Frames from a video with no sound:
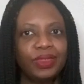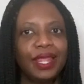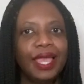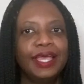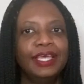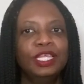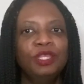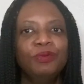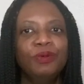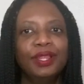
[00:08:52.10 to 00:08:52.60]

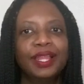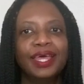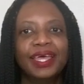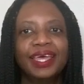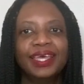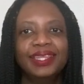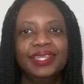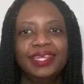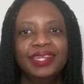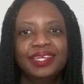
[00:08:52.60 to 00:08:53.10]
he'd be like,
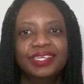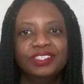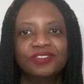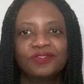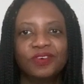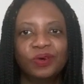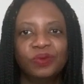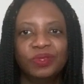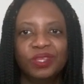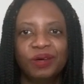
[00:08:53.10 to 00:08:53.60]
I need his
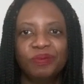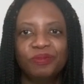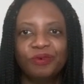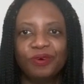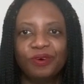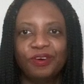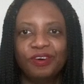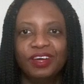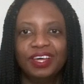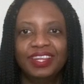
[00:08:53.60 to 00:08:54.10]
phone
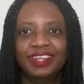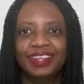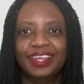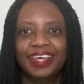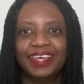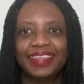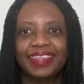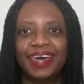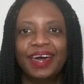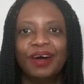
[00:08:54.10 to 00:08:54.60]
number. And,
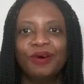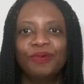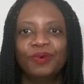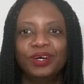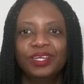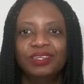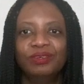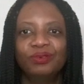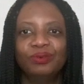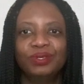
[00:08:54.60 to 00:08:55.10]
like, that
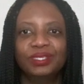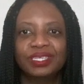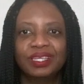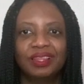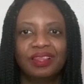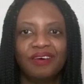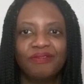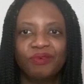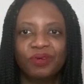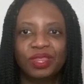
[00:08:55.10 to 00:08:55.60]
one who was in
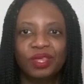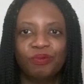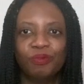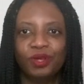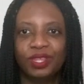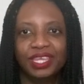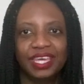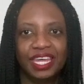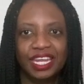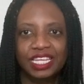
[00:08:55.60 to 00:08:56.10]
love with him
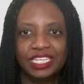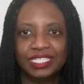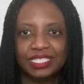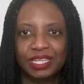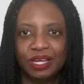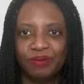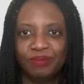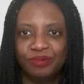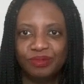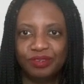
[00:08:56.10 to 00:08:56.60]
would get his
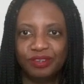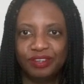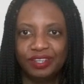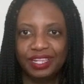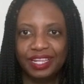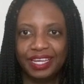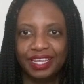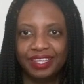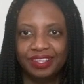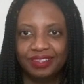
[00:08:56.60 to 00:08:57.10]
number. And,
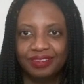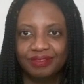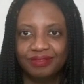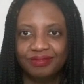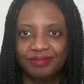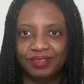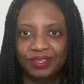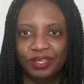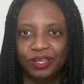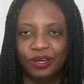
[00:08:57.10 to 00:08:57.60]
like,
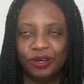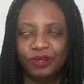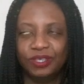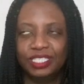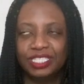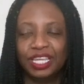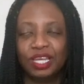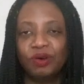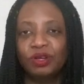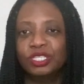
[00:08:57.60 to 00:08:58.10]
he's
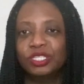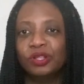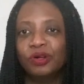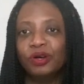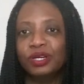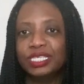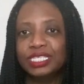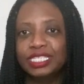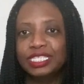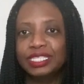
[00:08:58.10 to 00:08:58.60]
like, as long
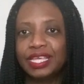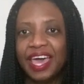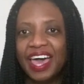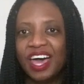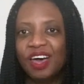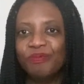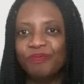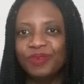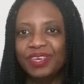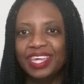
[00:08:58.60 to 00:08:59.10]
as he's
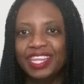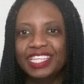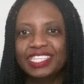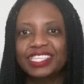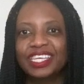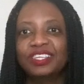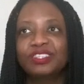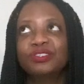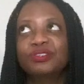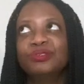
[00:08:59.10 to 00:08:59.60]
happy. And it's
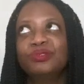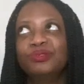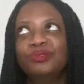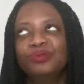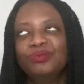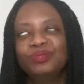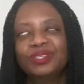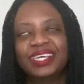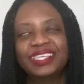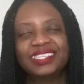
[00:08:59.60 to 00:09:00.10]
like,
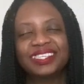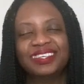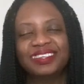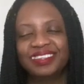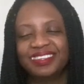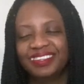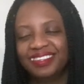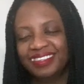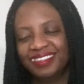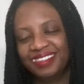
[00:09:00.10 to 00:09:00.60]
dude, that's
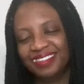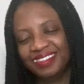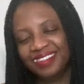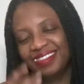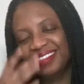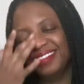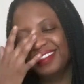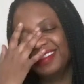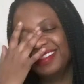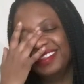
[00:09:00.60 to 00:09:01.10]

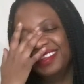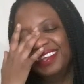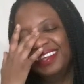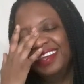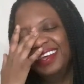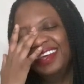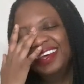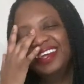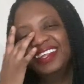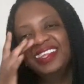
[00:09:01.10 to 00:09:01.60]

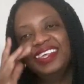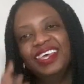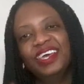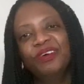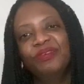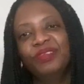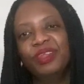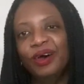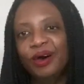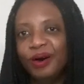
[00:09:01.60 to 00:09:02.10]
Leo,
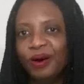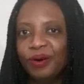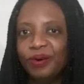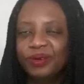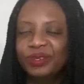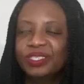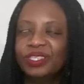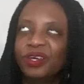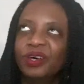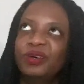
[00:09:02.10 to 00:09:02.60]
no.
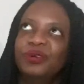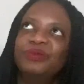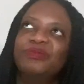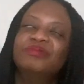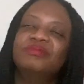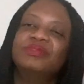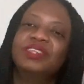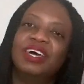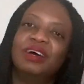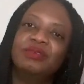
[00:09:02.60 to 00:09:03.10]
So
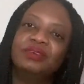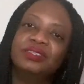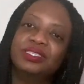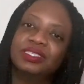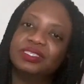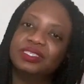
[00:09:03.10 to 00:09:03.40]
that was his